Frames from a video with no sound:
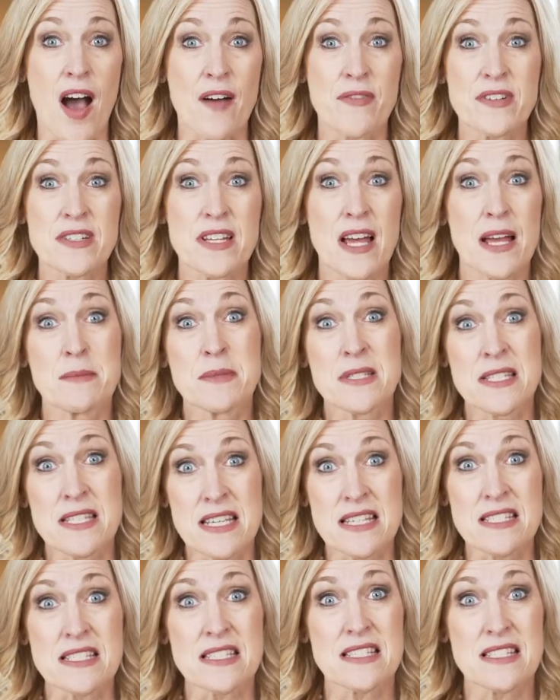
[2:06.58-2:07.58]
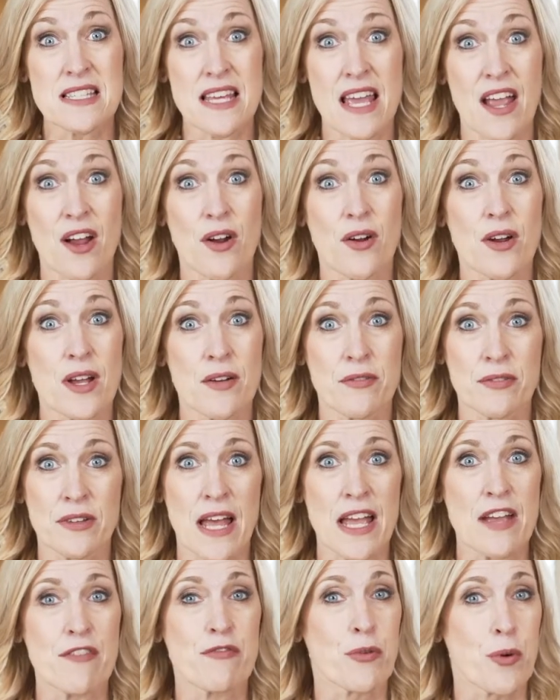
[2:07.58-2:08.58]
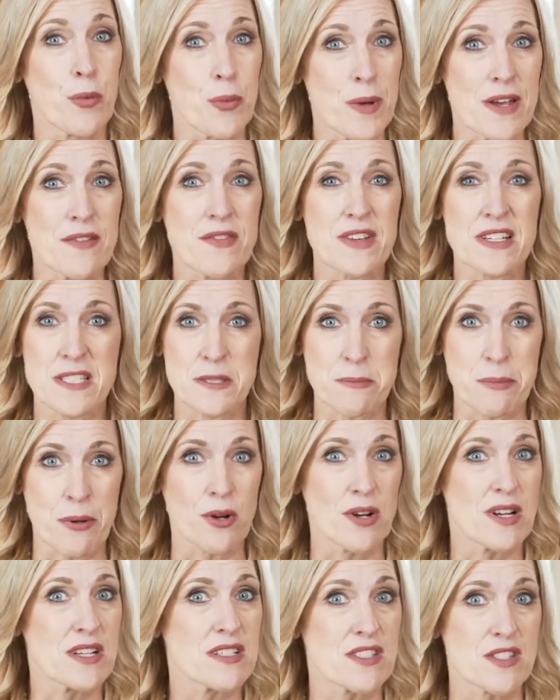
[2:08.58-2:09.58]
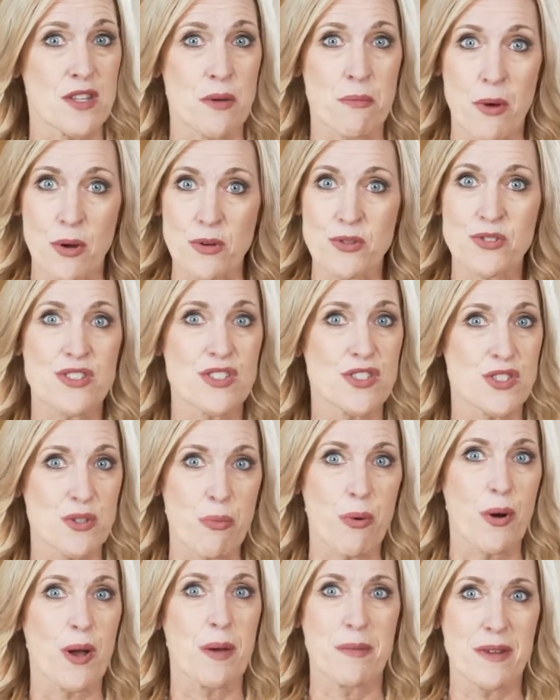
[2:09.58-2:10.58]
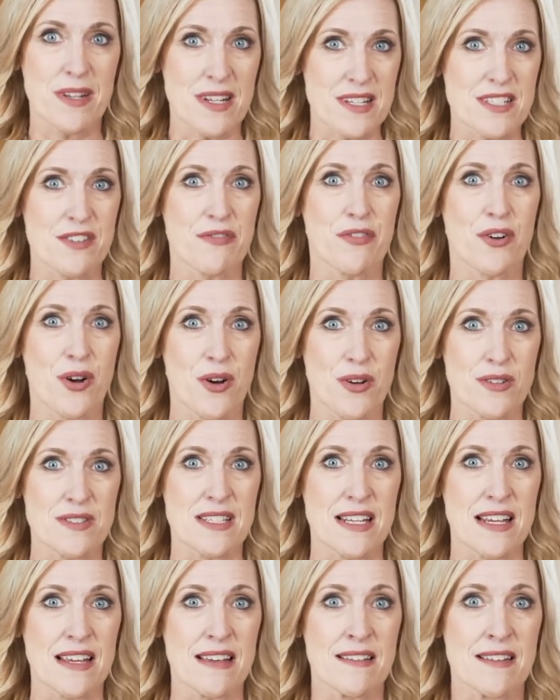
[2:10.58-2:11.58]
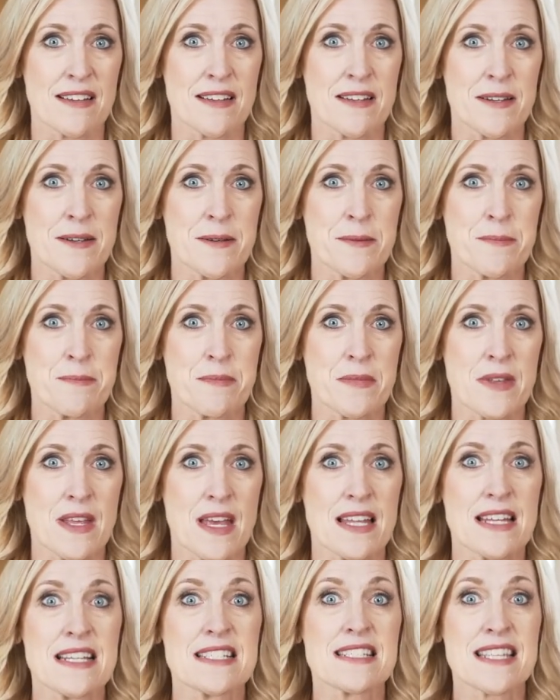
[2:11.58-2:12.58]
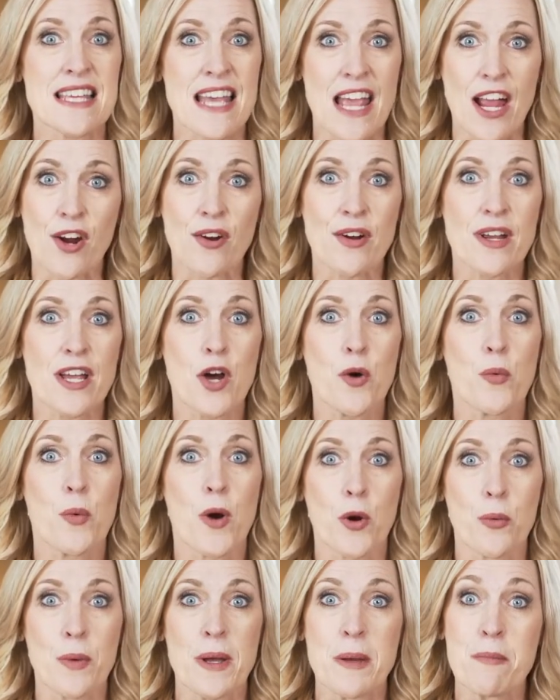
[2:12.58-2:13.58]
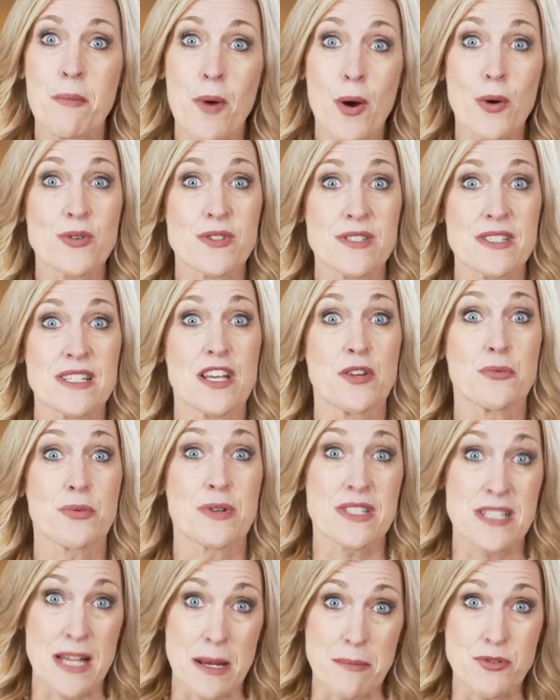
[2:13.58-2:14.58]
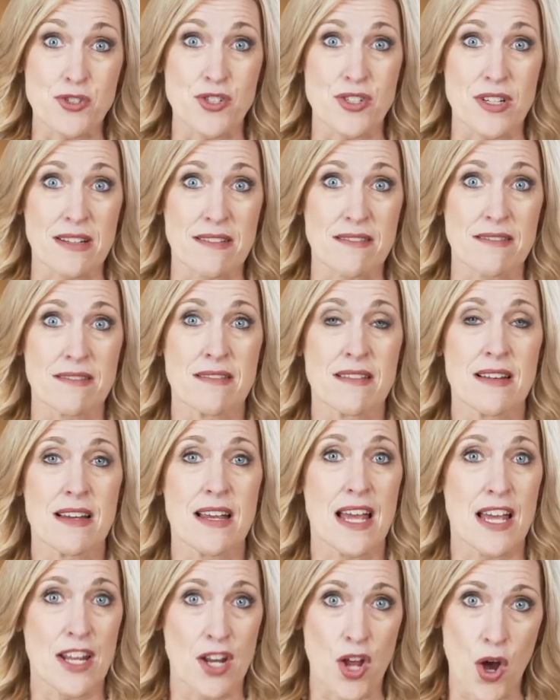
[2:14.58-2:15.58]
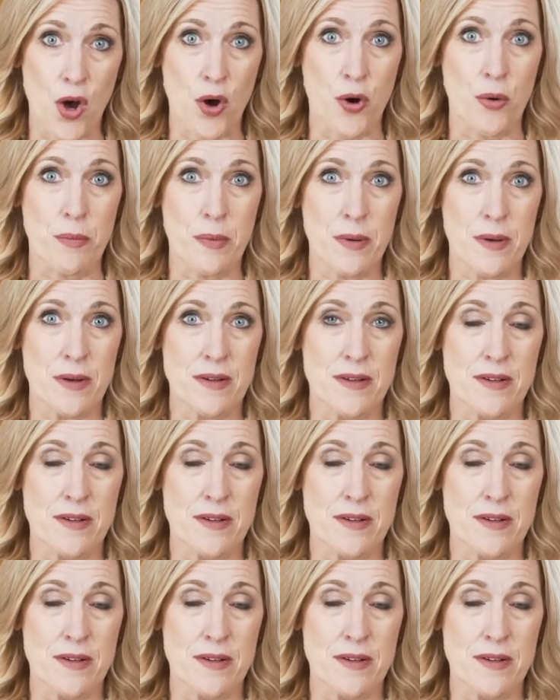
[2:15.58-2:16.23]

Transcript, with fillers: Oftentimes, this is the area of life where we have experienced the most disappointment and difficulty. And it's the area where we most need redemption and hope.